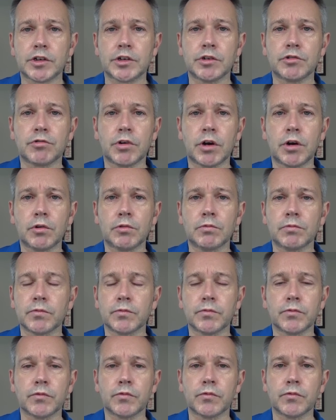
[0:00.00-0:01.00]
control
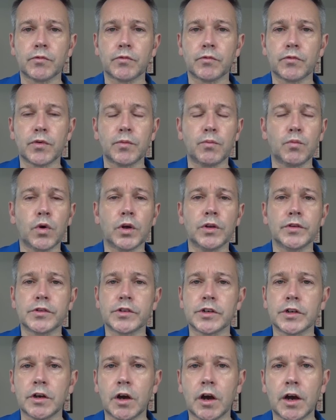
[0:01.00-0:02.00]
from 1
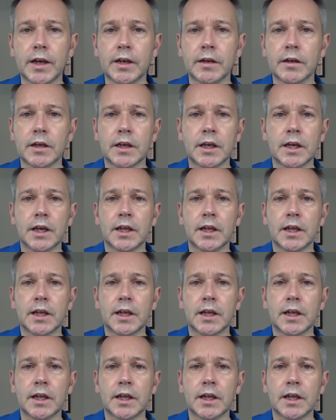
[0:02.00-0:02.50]
to 9,